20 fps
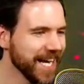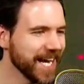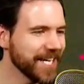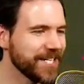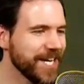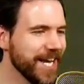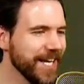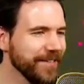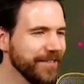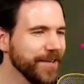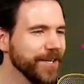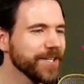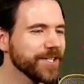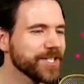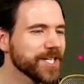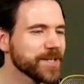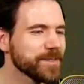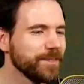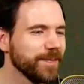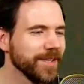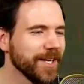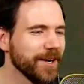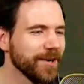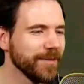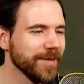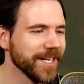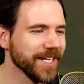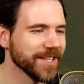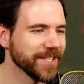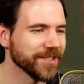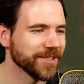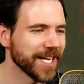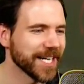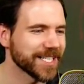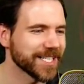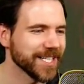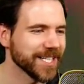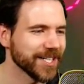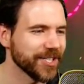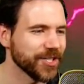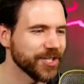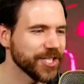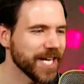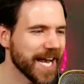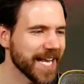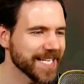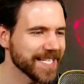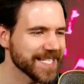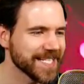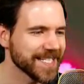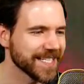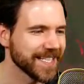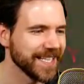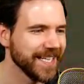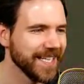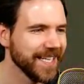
if you could just blow me in the direction of the chest,